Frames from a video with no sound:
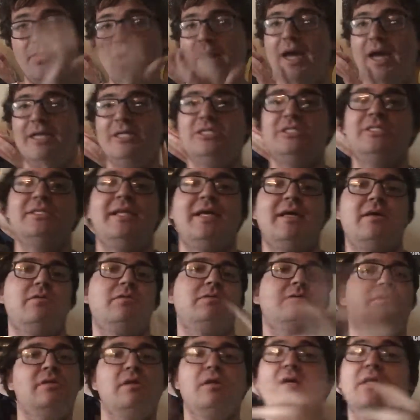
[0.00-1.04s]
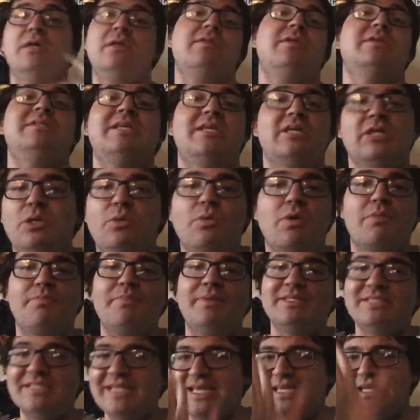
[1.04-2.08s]
much, like, it's not gonna work,
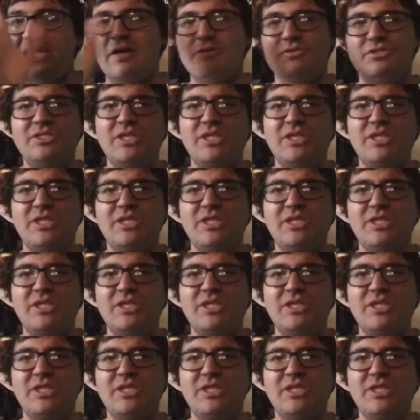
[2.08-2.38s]
but it's like, no.